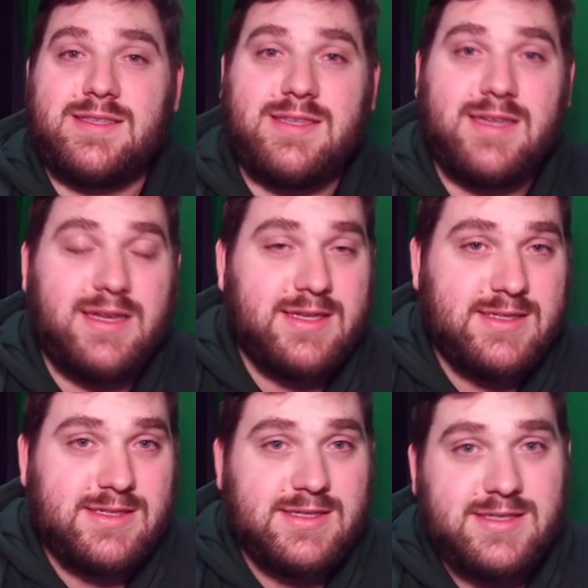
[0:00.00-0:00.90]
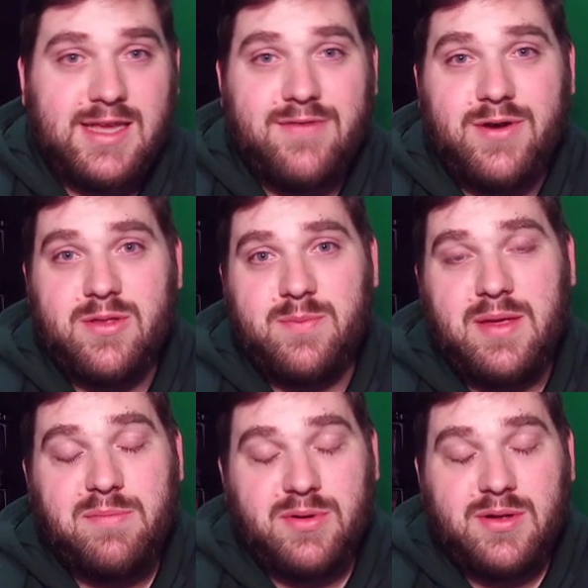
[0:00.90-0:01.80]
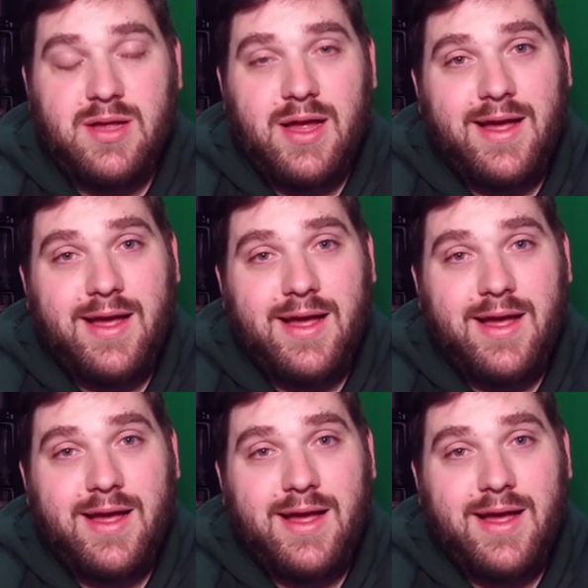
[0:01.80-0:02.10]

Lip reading: city to save all the people.